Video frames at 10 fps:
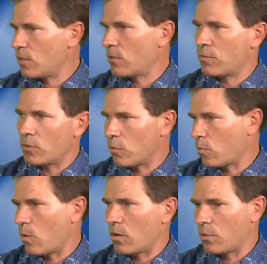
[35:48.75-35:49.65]
You can fill it
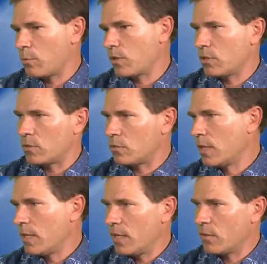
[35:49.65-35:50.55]
with water, put your little
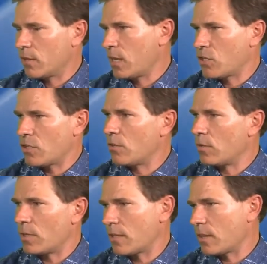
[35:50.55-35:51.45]
irrigation
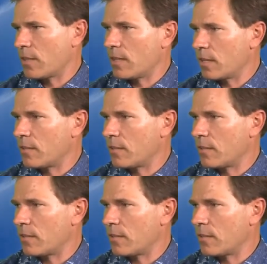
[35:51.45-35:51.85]
unit in the thing,